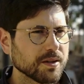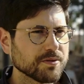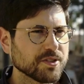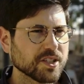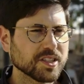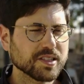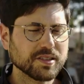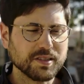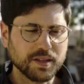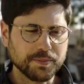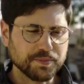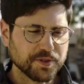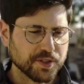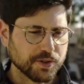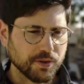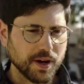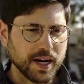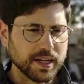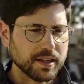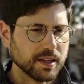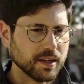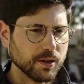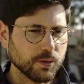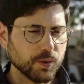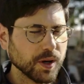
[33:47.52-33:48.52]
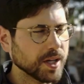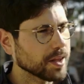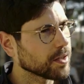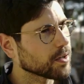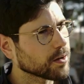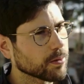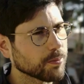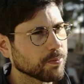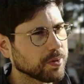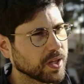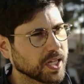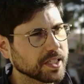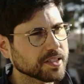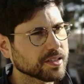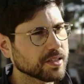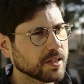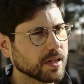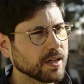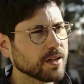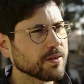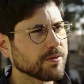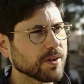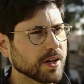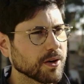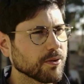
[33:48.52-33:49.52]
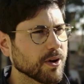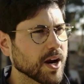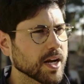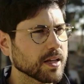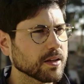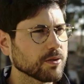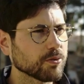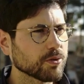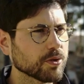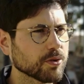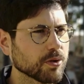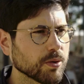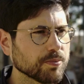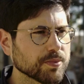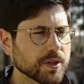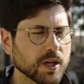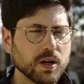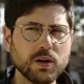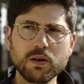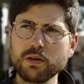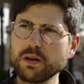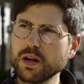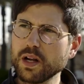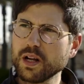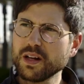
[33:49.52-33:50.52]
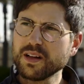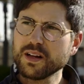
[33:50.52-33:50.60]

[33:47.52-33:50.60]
just abstracting away the complexity of interacting with crypto.